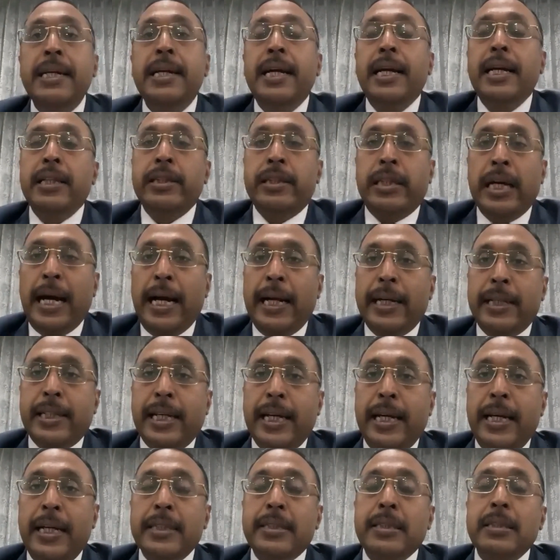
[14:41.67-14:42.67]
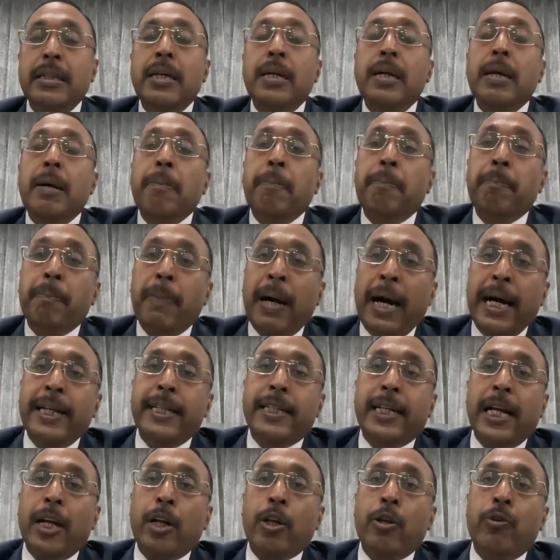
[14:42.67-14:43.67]
In that case, my
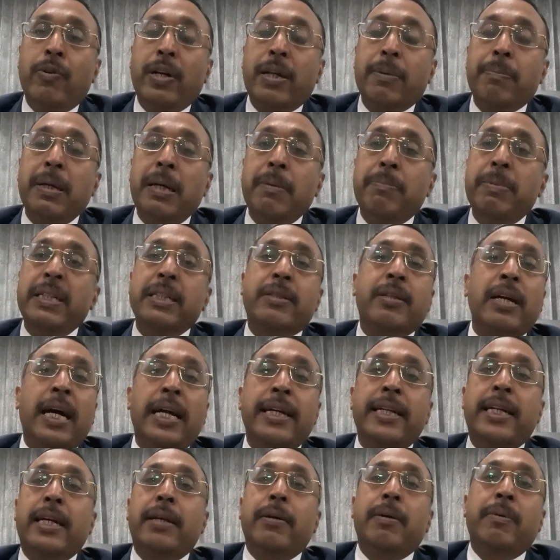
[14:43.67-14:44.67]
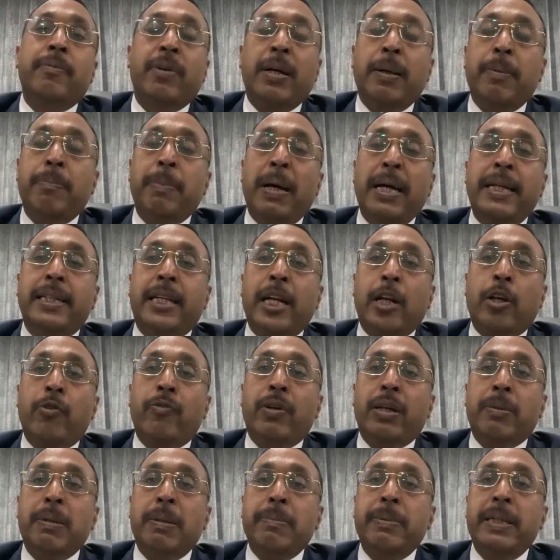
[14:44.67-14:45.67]
turnover may be
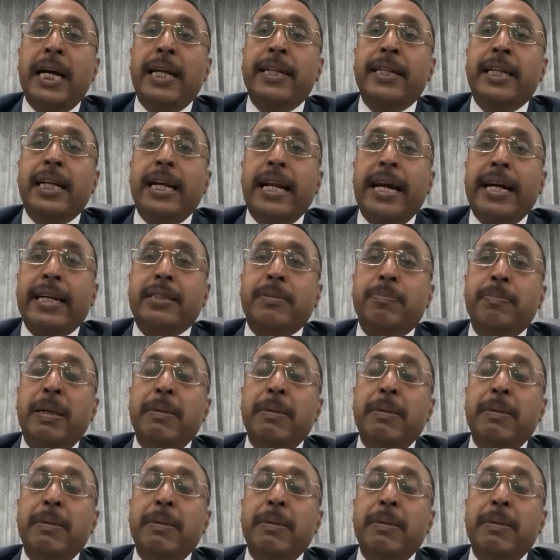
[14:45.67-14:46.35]
100 lakhs,